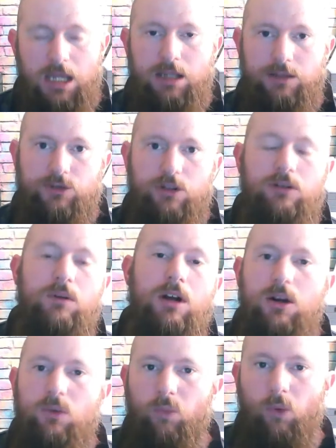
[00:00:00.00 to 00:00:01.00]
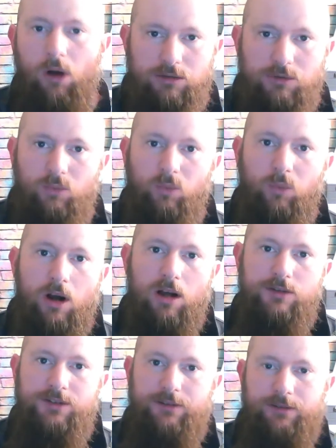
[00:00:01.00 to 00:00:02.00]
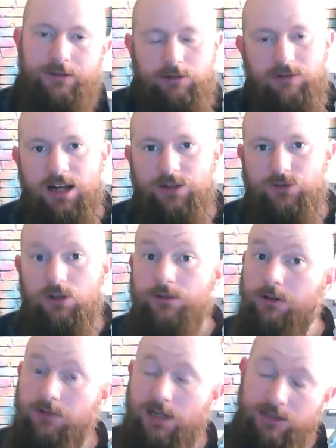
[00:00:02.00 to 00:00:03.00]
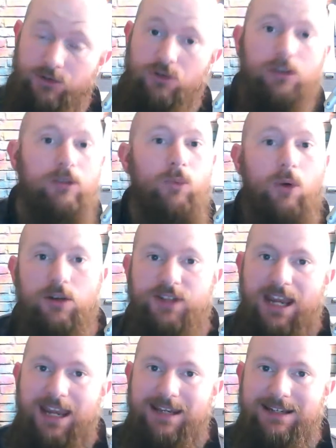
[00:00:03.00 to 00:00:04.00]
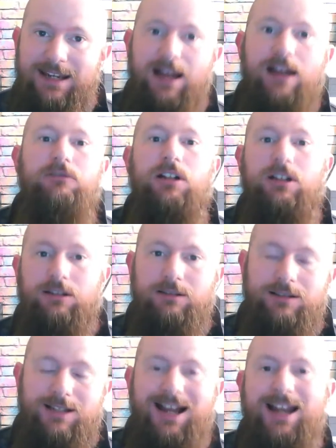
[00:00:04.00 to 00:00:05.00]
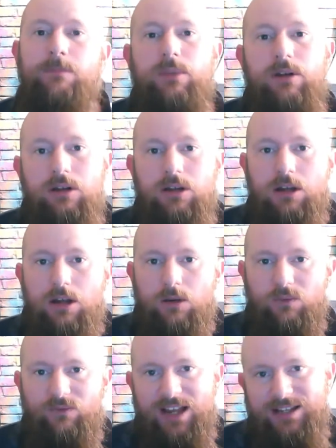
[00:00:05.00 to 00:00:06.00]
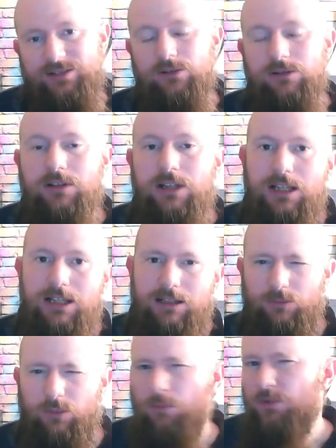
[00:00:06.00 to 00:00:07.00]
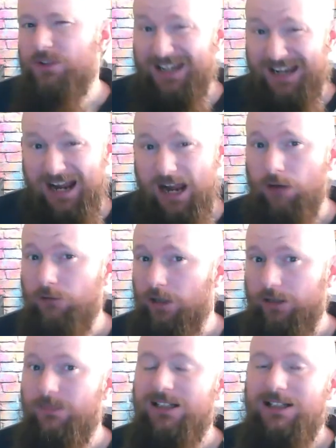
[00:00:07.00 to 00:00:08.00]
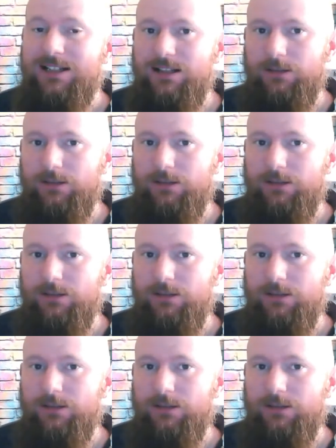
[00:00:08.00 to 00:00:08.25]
So, what was the grass Dieu? The grass Dieu was a carrack type vessel. And what was a carrack, you might ask?